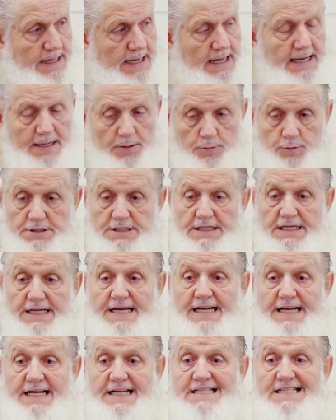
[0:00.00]
And he was
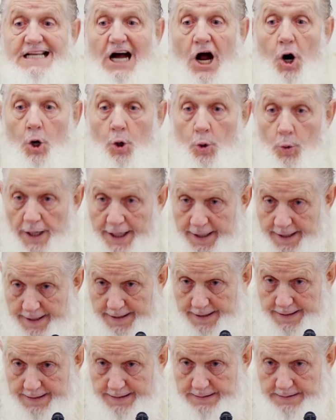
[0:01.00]
leading Taraweeh.
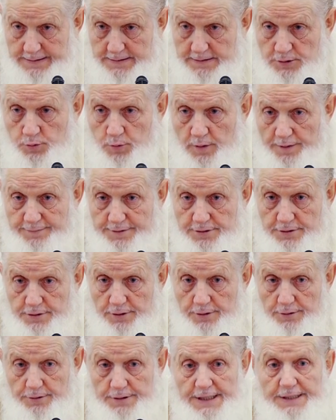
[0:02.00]
12 years
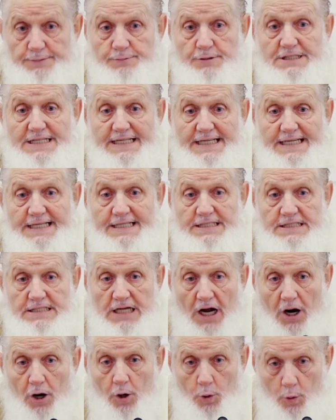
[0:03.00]
old, he was leading
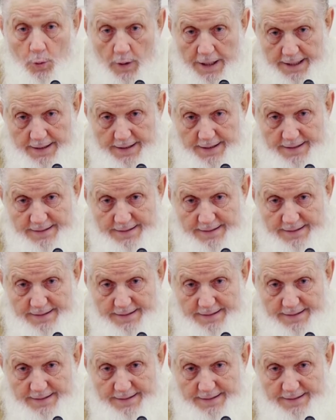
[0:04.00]
Taraweeh.